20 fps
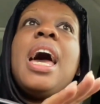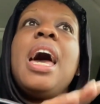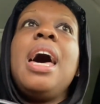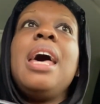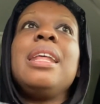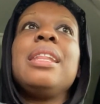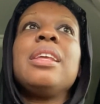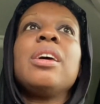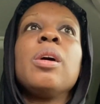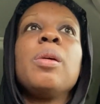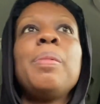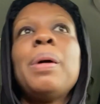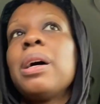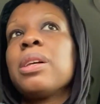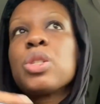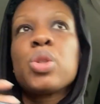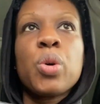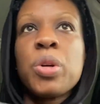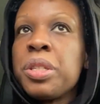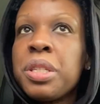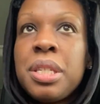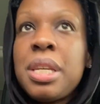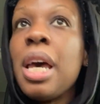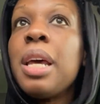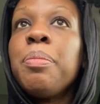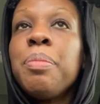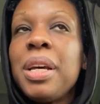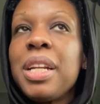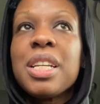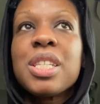and they're about
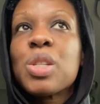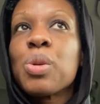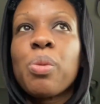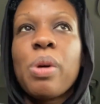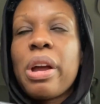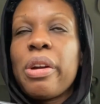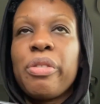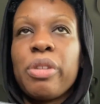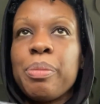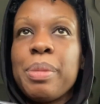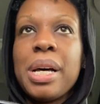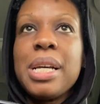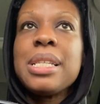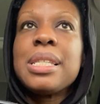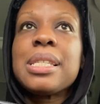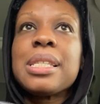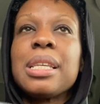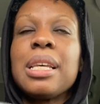10 minutes away from us.